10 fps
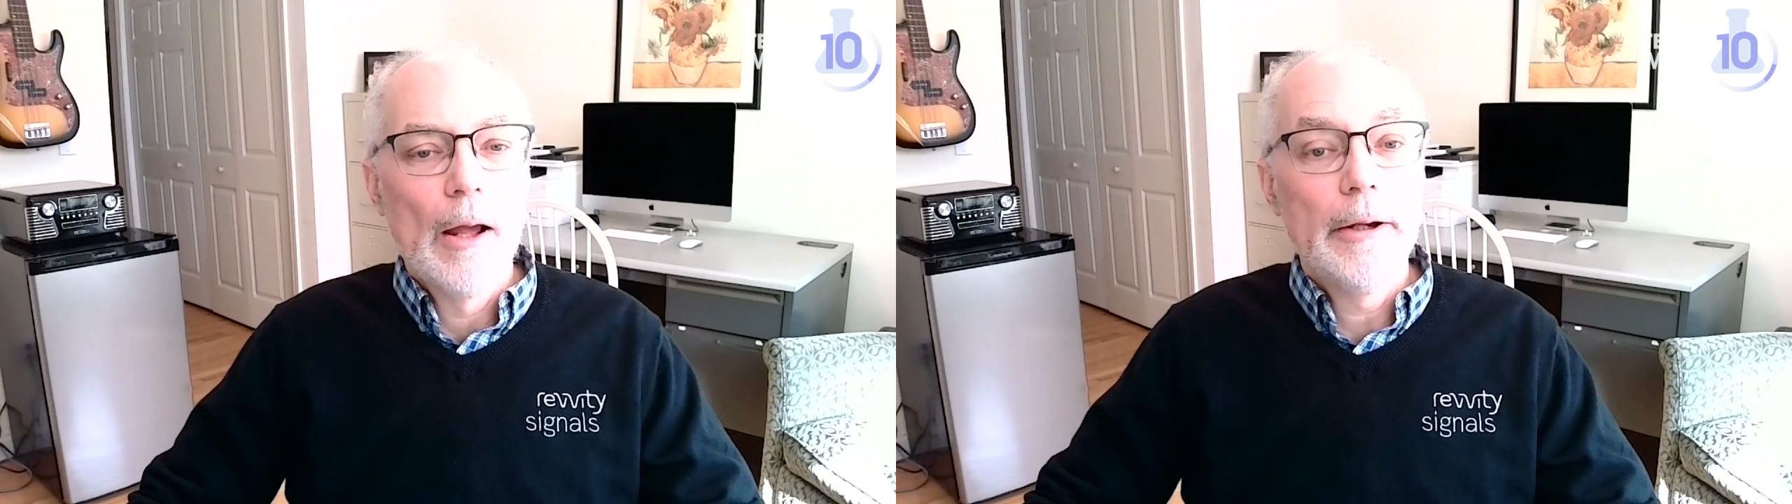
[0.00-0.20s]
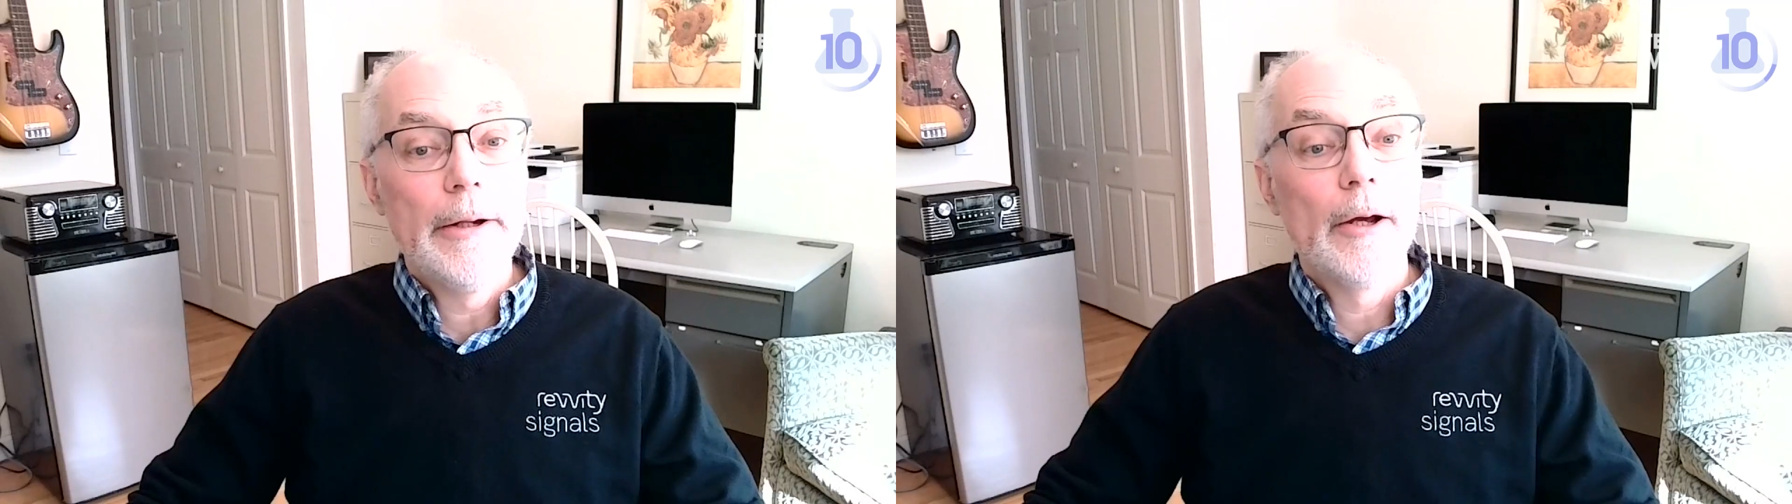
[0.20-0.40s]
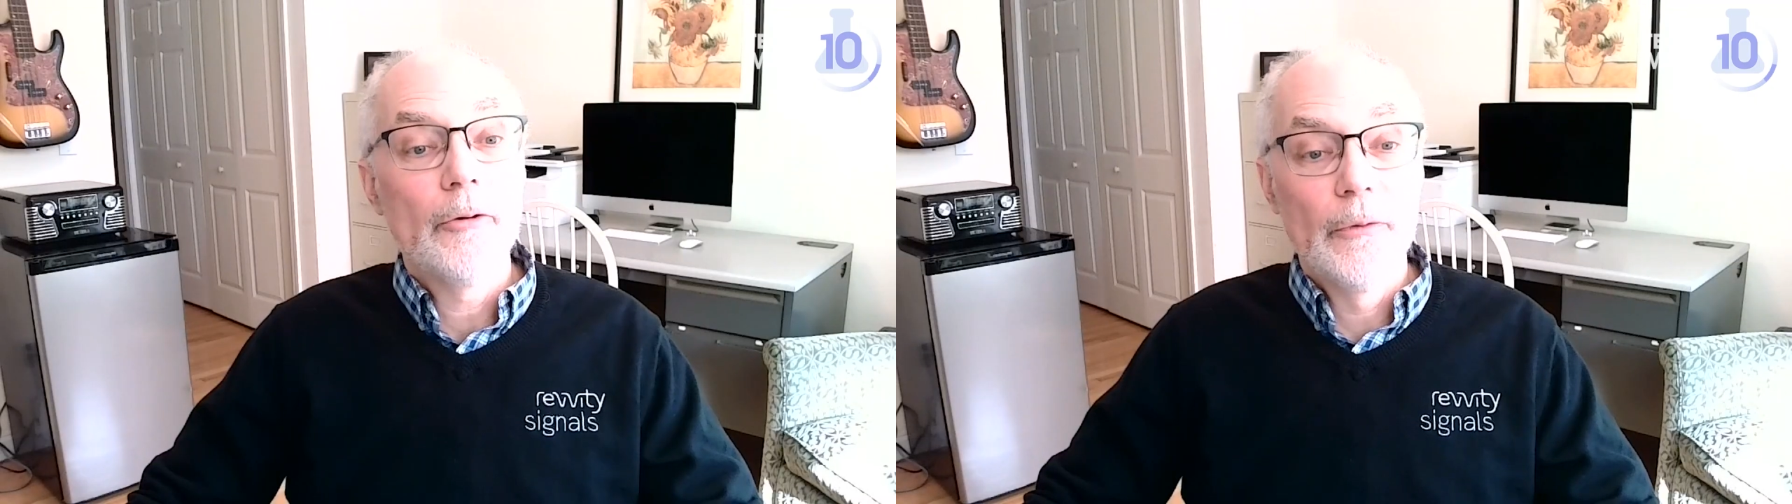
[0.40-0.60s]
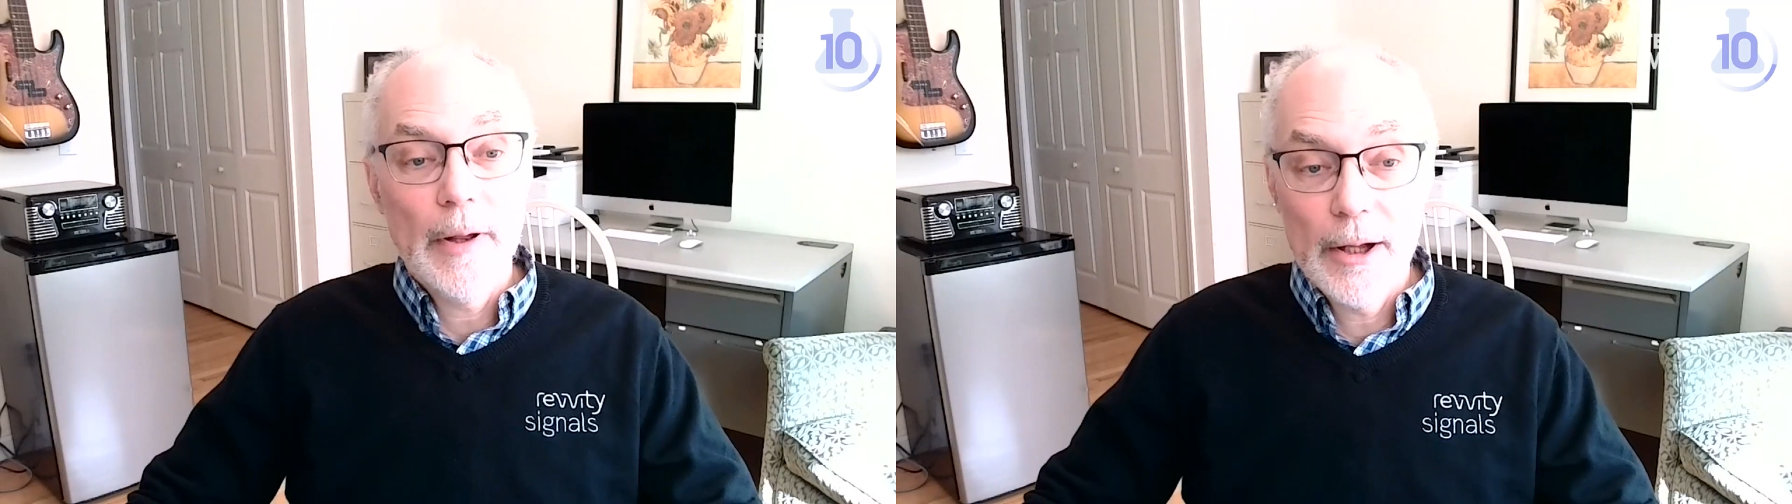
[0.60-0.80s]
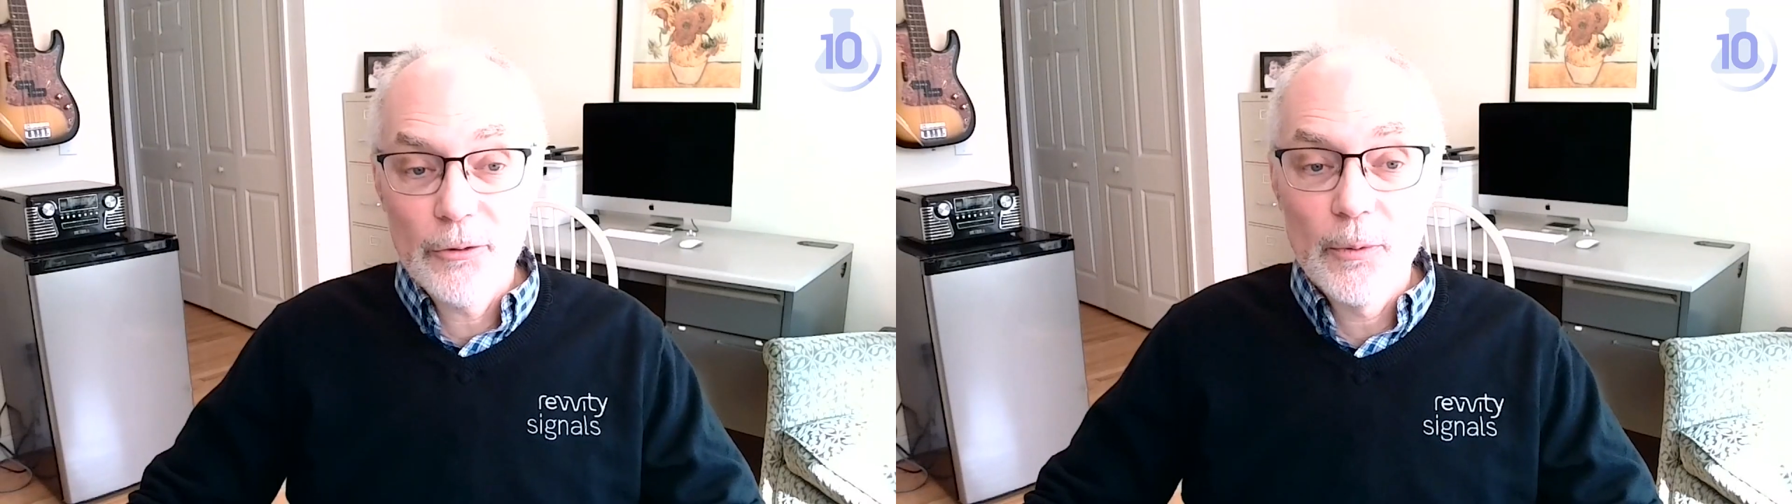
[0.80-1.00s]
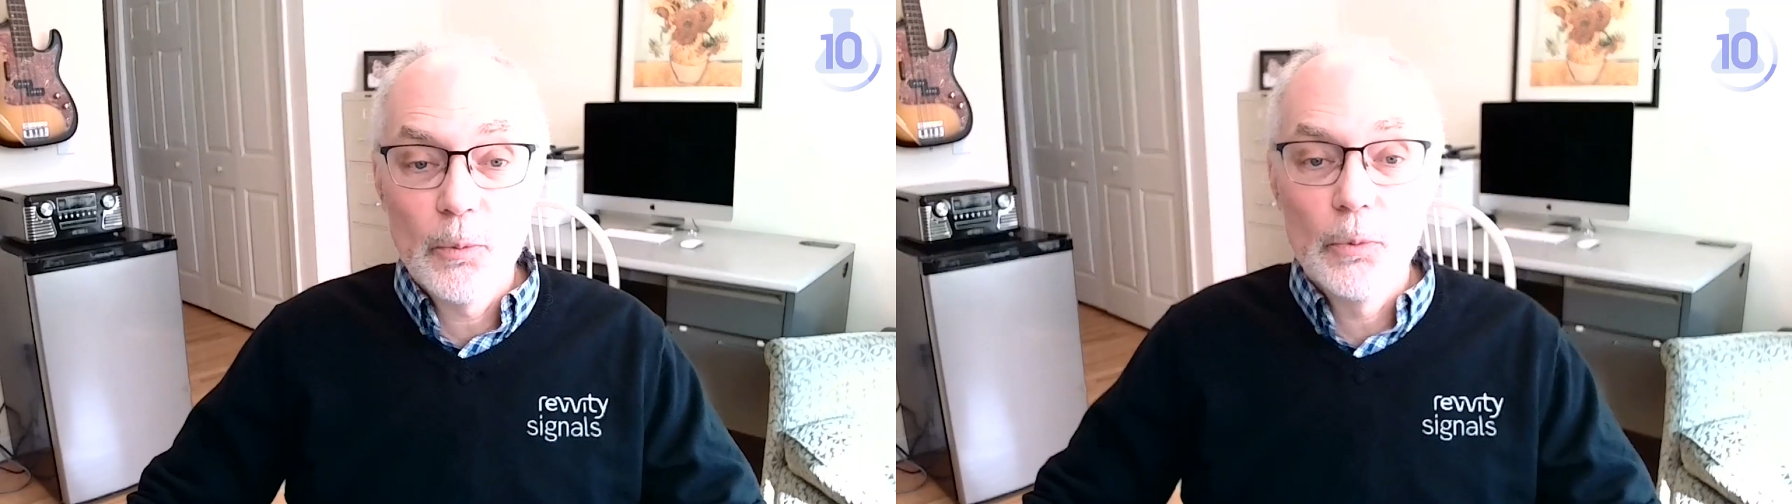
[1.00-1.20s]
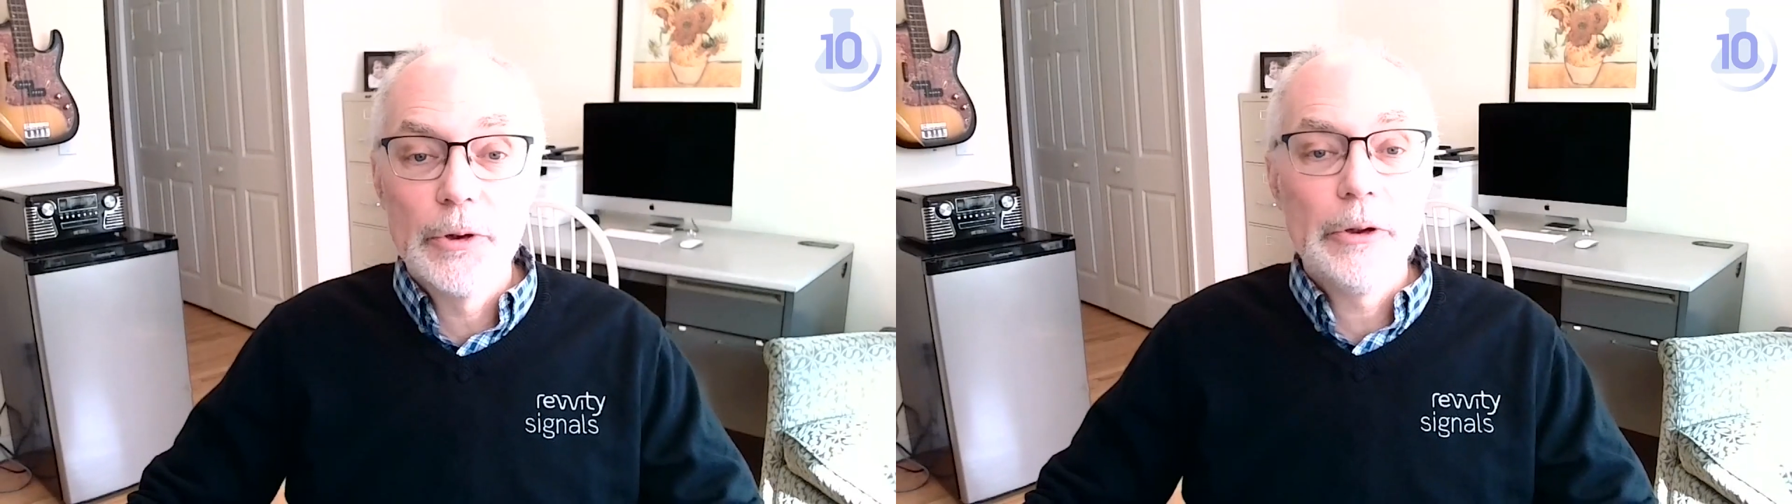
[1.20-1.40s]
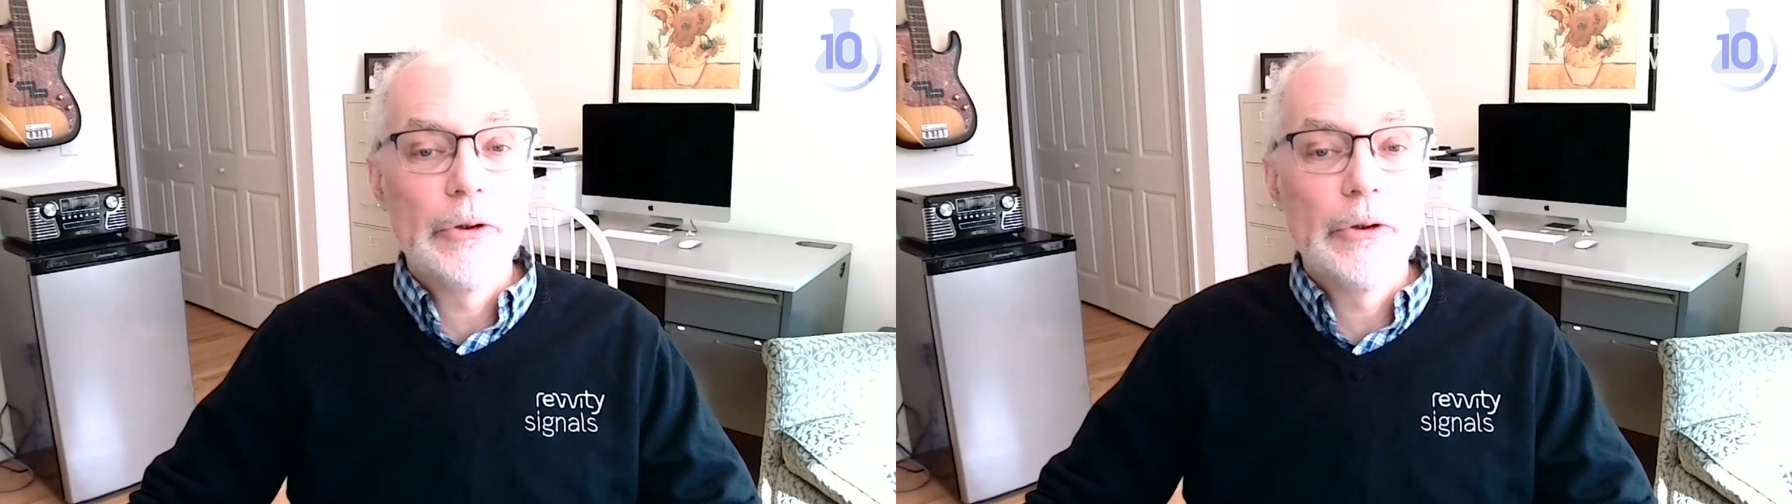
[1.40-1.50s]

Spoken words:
Yeah, so that's a really